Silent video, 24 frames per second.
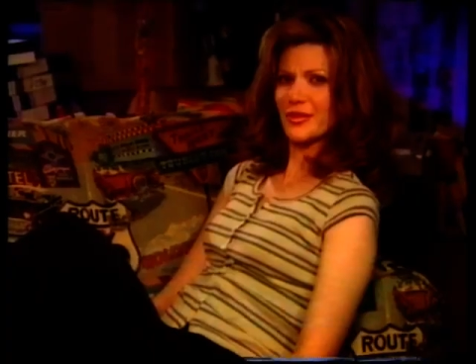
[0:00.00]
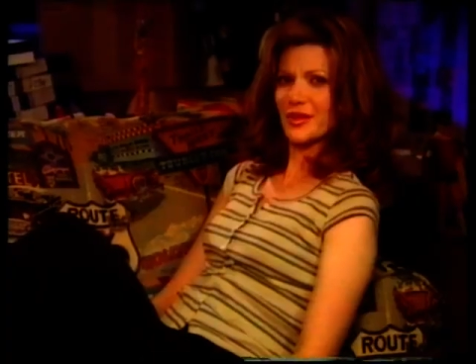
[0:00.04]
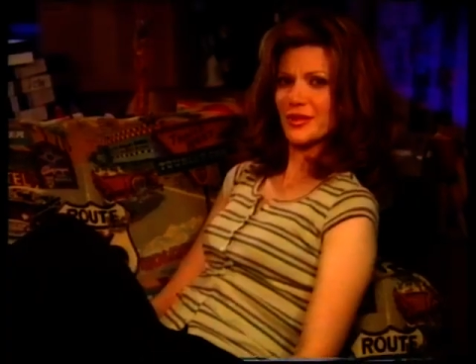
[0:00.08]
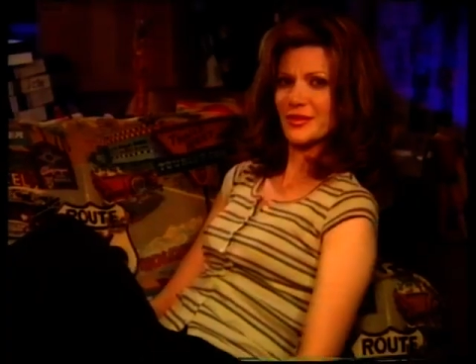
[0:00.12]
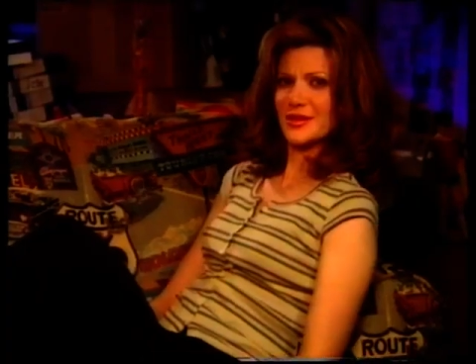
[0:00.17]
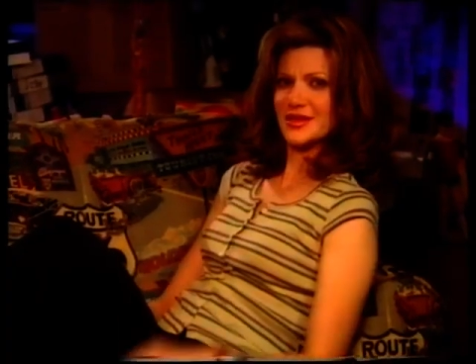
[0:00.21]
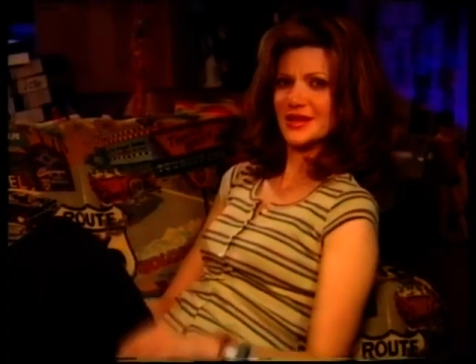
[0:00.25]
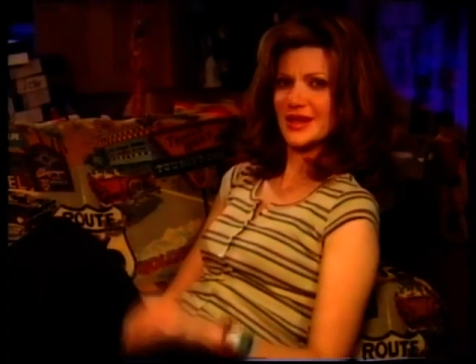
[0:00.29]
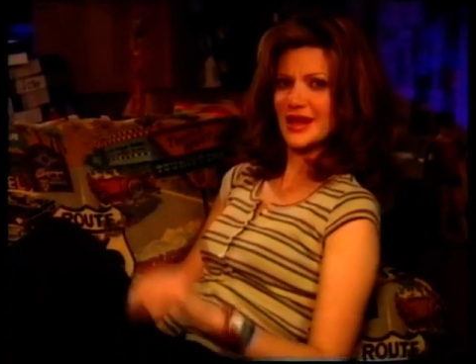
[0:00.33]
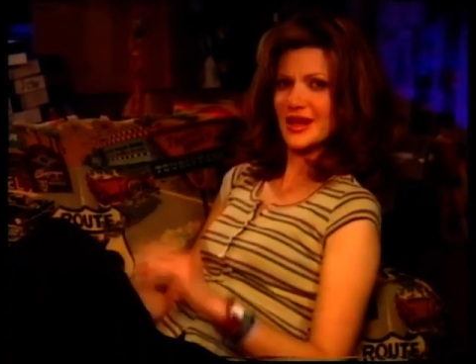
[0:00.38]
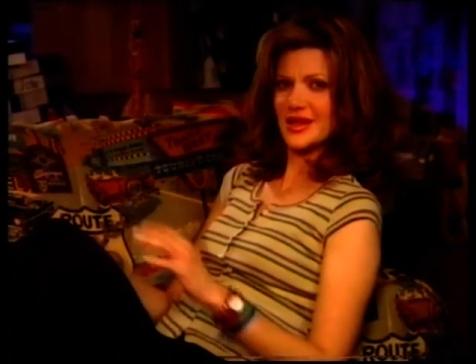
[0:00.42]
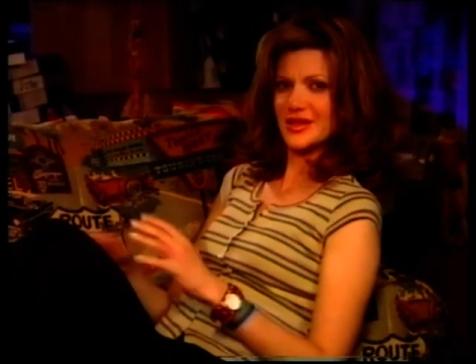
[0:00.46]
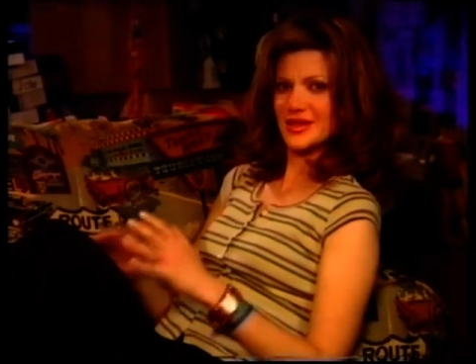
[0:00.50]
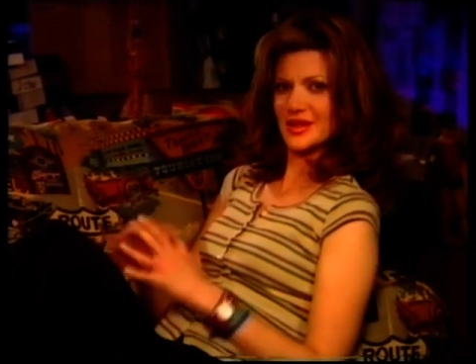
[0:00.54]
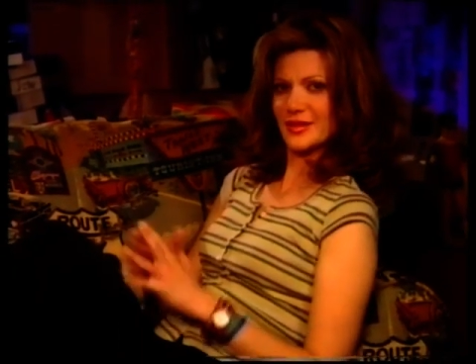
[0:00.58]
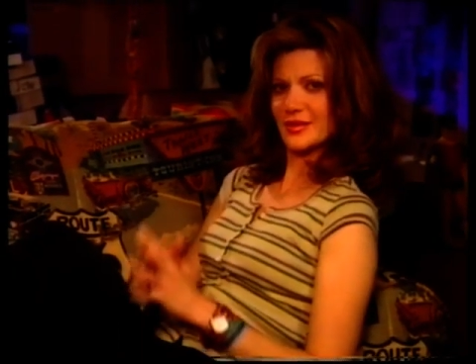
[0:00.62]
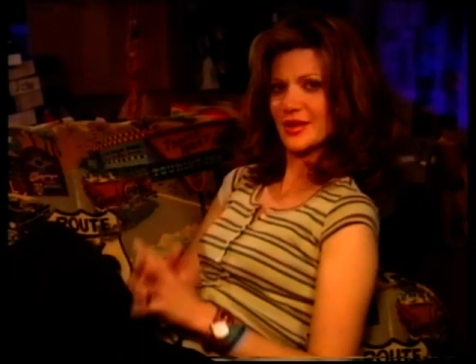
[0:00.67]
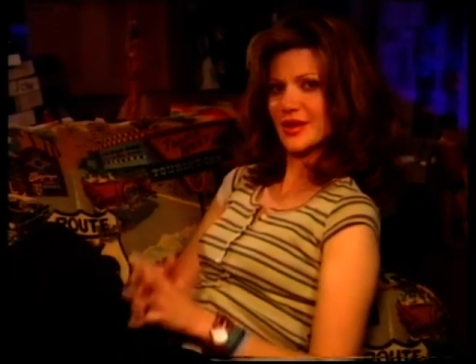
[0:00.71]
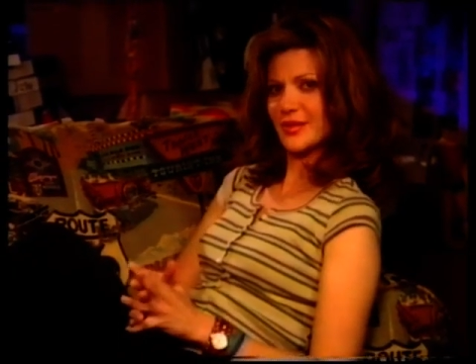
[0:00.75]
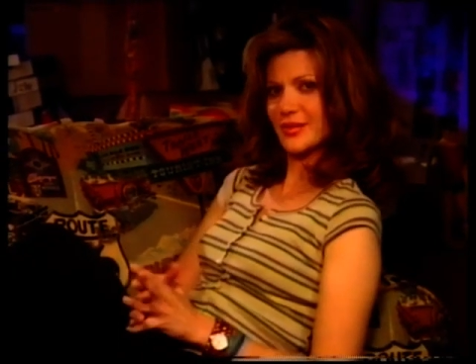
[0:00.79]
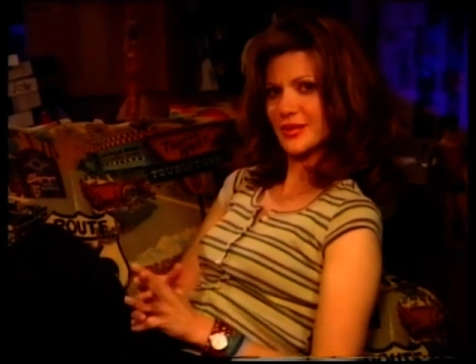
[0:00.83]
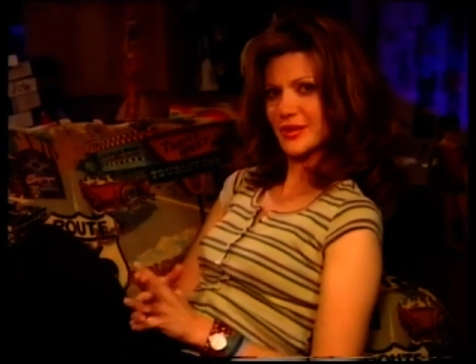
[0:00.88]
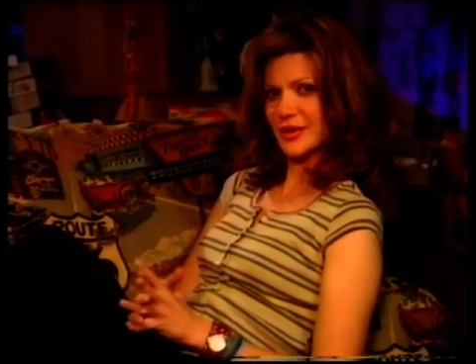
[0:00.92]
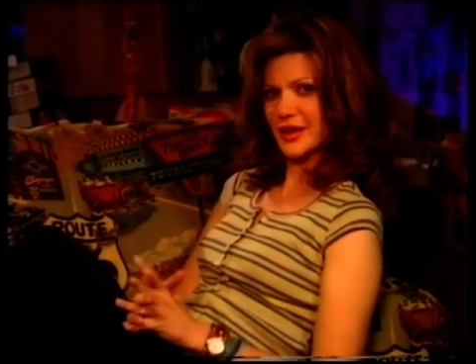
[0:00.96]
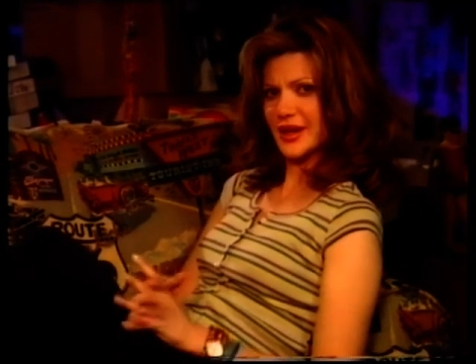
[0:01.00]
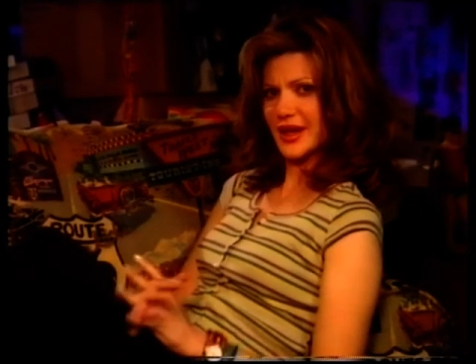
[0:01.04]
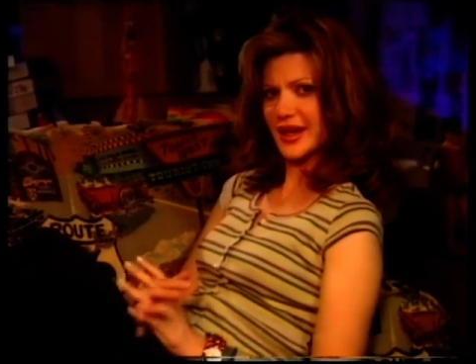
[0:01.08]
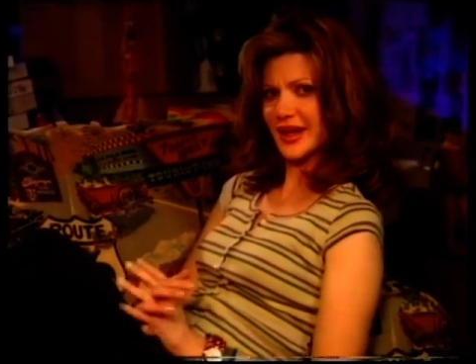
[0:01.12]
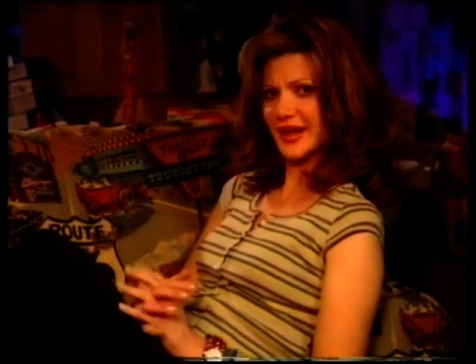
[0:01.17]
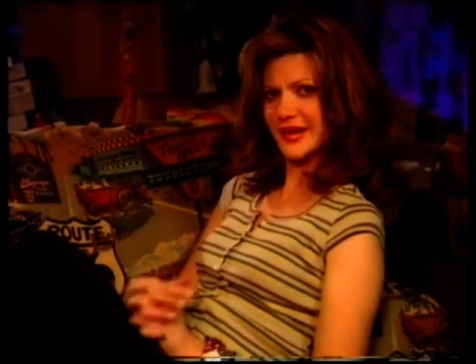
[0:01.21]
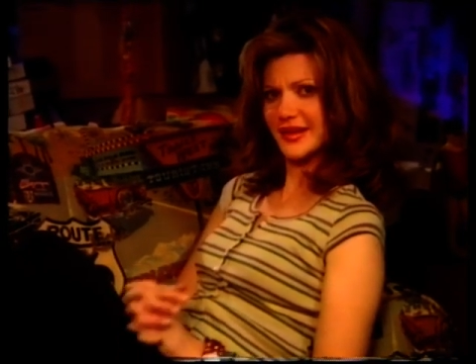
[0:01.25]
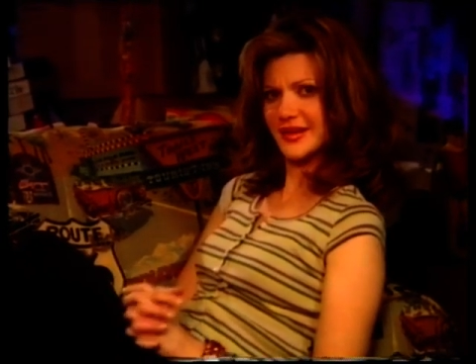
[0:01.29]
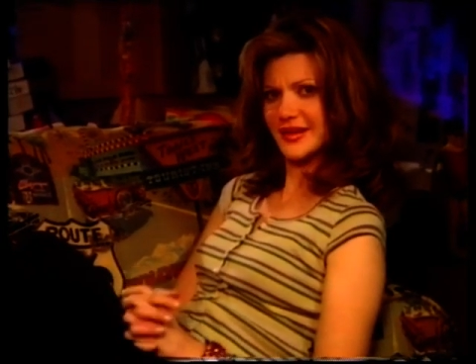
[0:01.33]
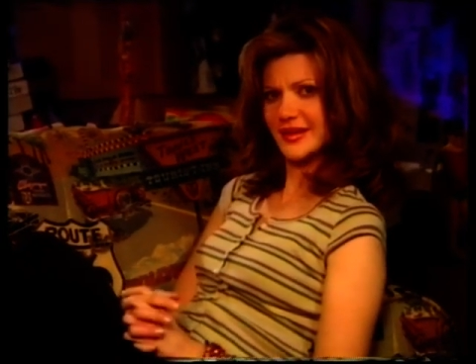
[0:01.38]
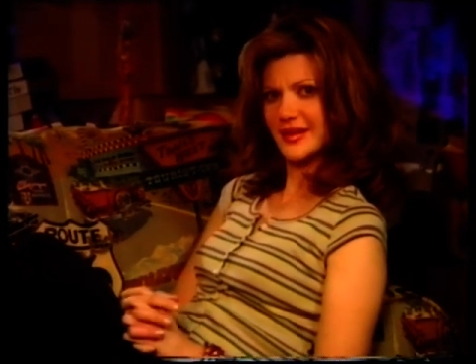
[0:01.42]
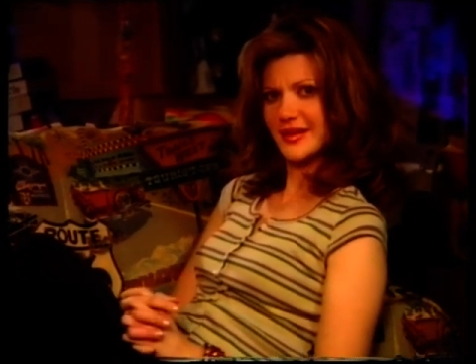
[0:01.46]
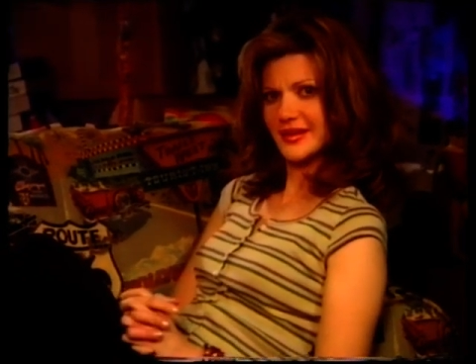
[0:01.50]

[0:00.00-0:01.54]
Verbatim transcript: with massaging my brain.